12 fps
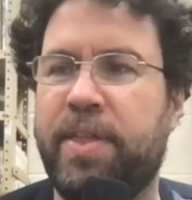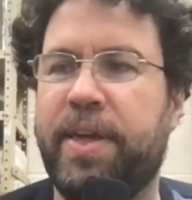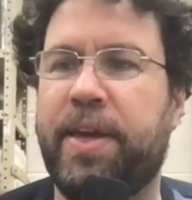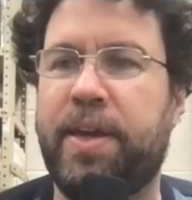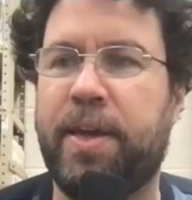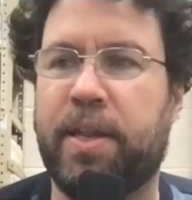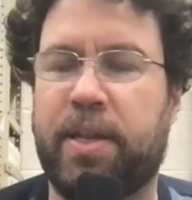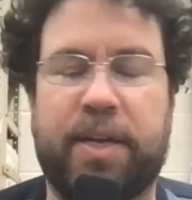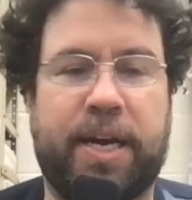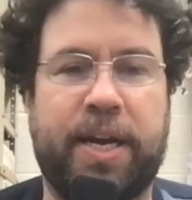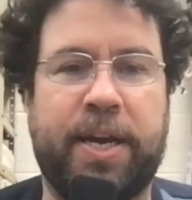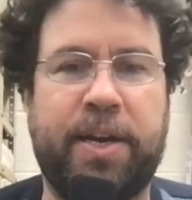the
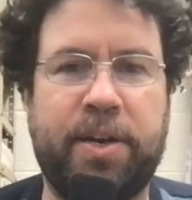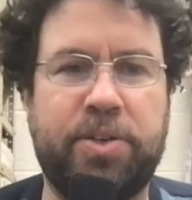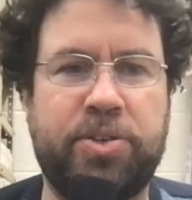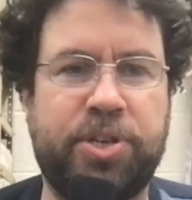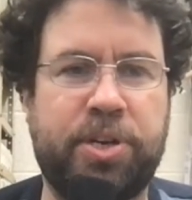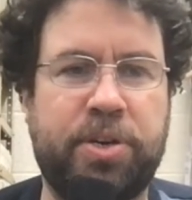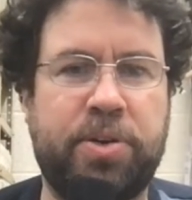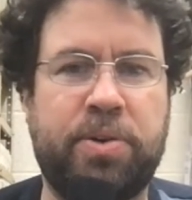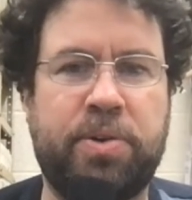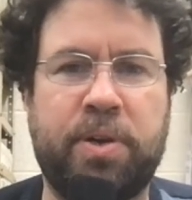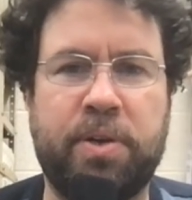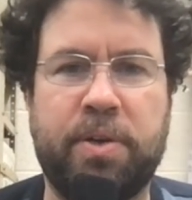Line show,